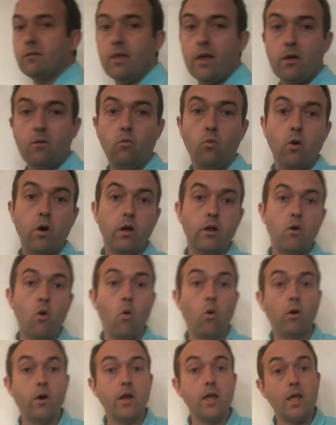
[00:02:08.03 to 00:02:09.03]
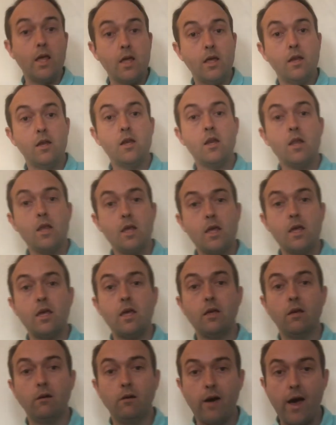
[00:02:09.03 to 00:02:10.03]
than 1, or
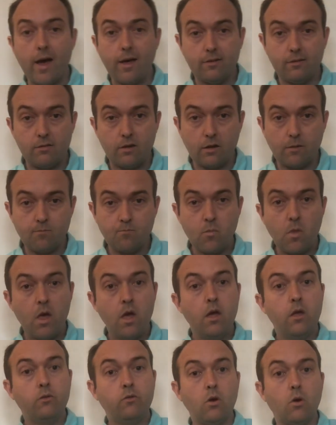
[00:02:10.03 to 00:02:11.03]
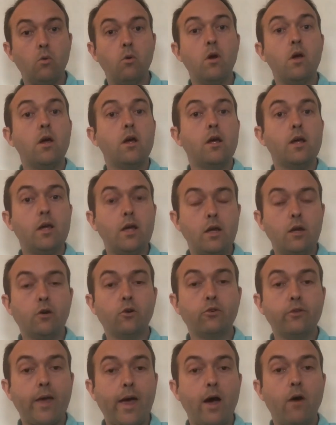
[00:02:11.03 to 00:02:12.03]
inelastic. So
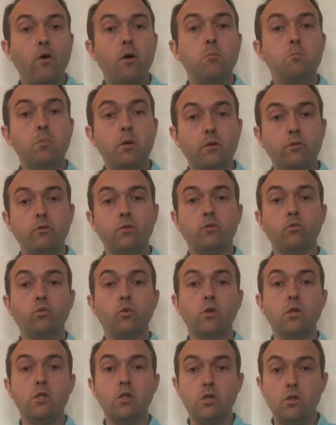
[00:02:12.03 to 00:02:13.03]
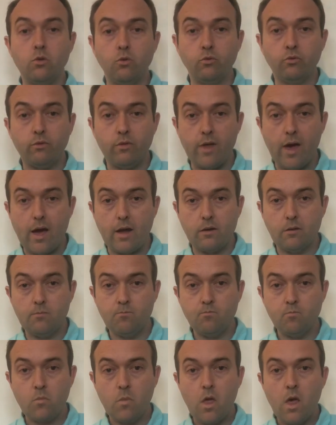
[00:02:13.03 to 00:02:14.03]
here's how a business would use that.
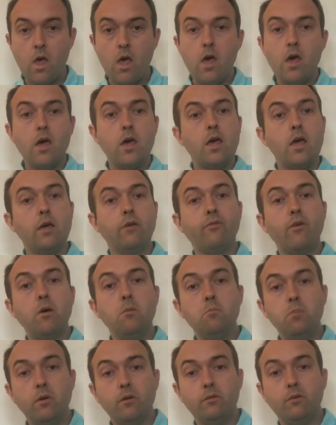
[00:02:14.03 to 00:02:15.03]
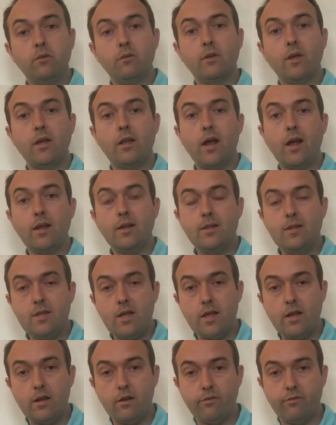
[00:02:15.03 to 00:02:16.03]
If a business can
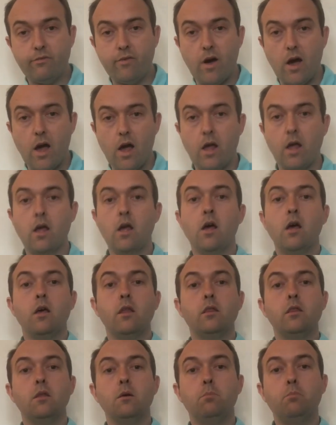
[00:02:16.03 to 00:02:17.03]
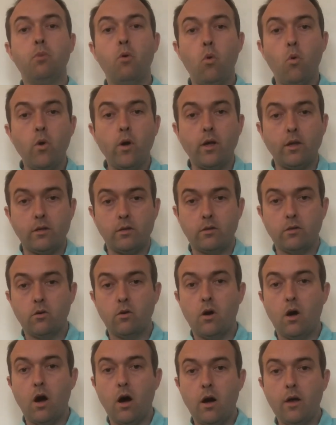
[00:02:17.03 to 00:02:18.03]
identify the point
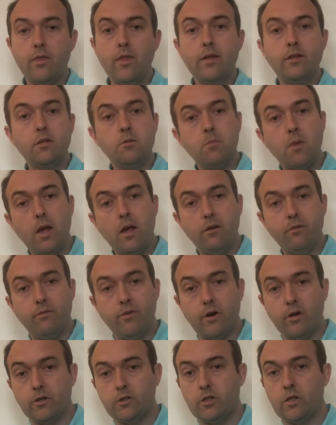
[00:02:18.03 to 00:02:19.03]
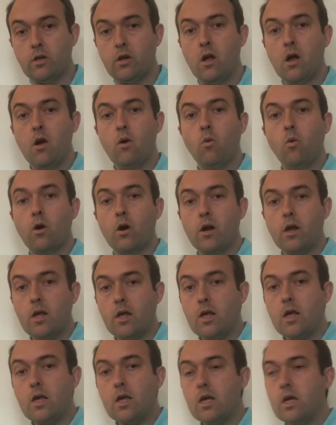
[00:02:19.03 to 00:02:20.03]
on that demand function where
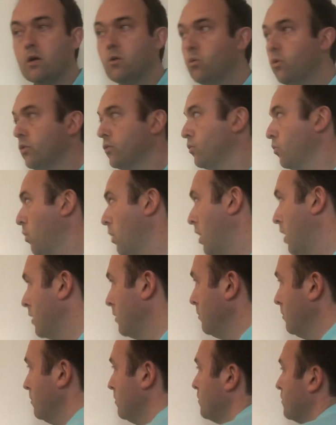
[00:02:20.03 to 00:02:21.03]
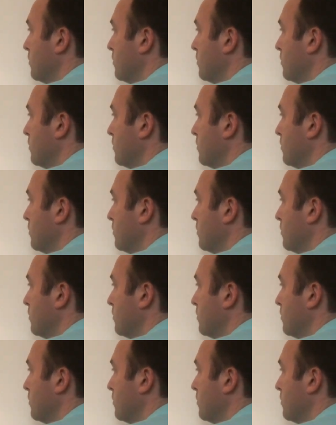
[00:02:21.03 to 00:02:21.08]
E equals 1,